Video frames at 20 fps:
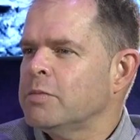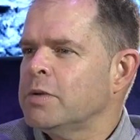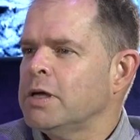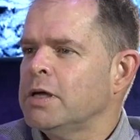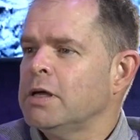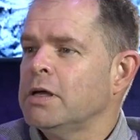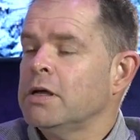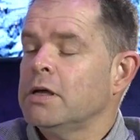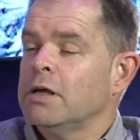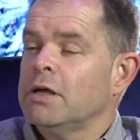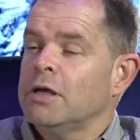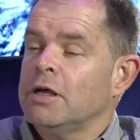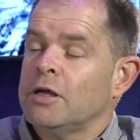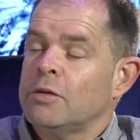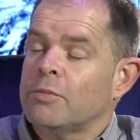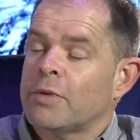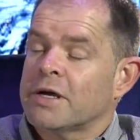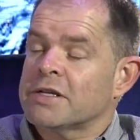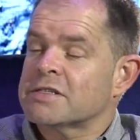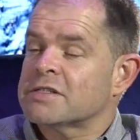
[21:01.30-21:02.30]
me
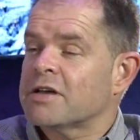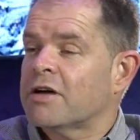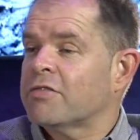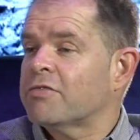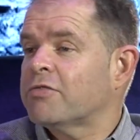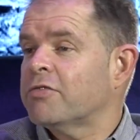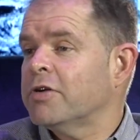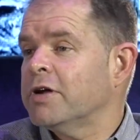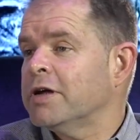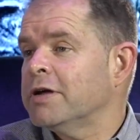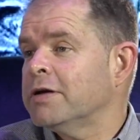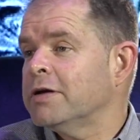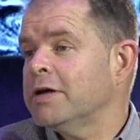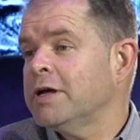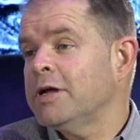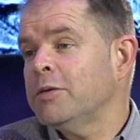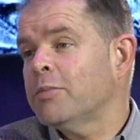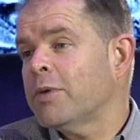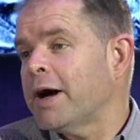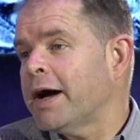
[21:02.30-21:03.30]
in my suffering,
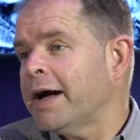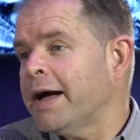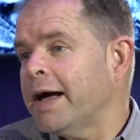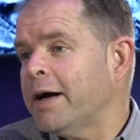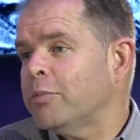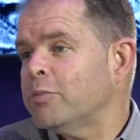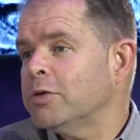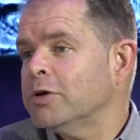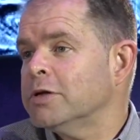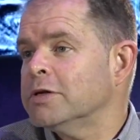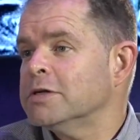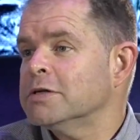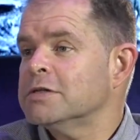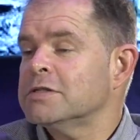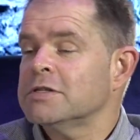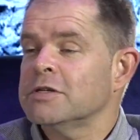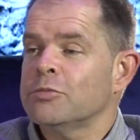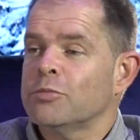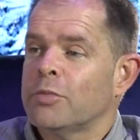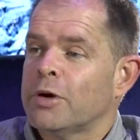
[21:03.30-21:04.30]
in my
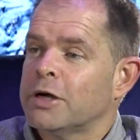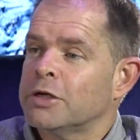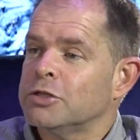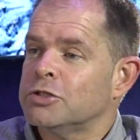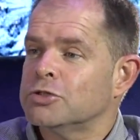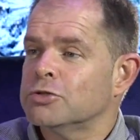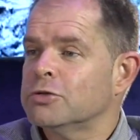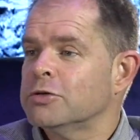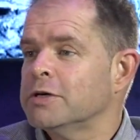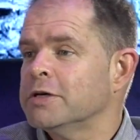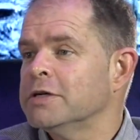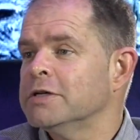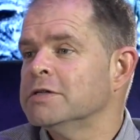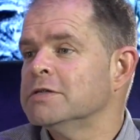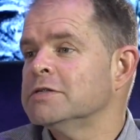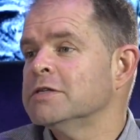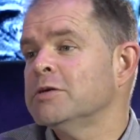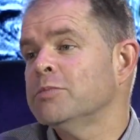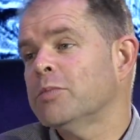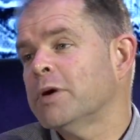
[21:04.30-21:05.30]
happiness, in my
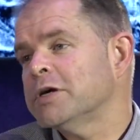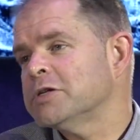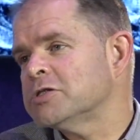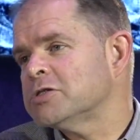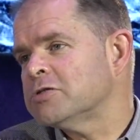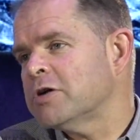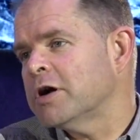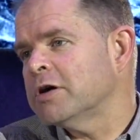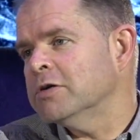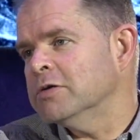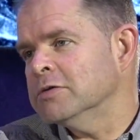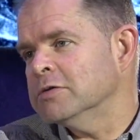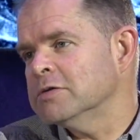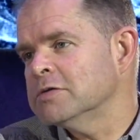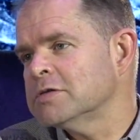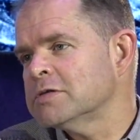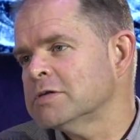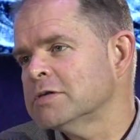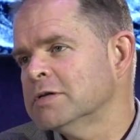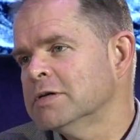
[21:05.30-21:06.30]
joys, in my
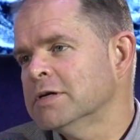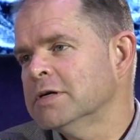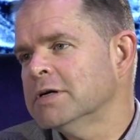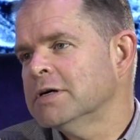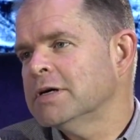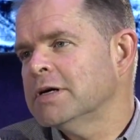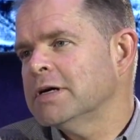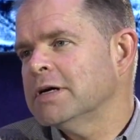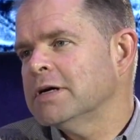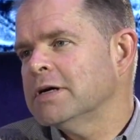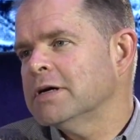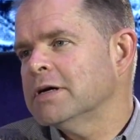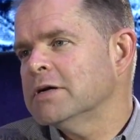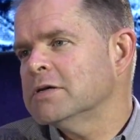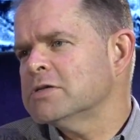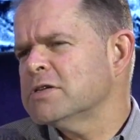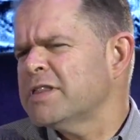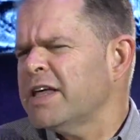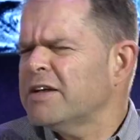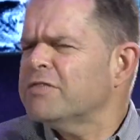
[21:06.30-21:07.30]
struggles.
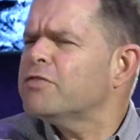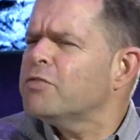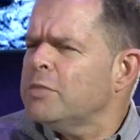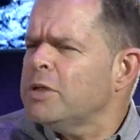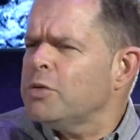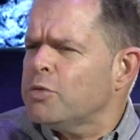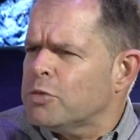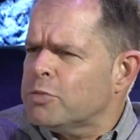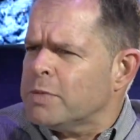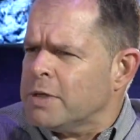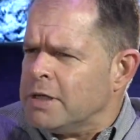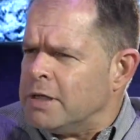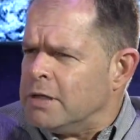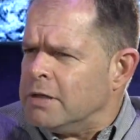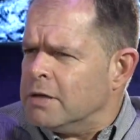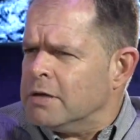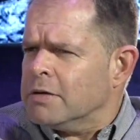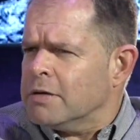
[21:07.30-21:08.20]
So that for me would be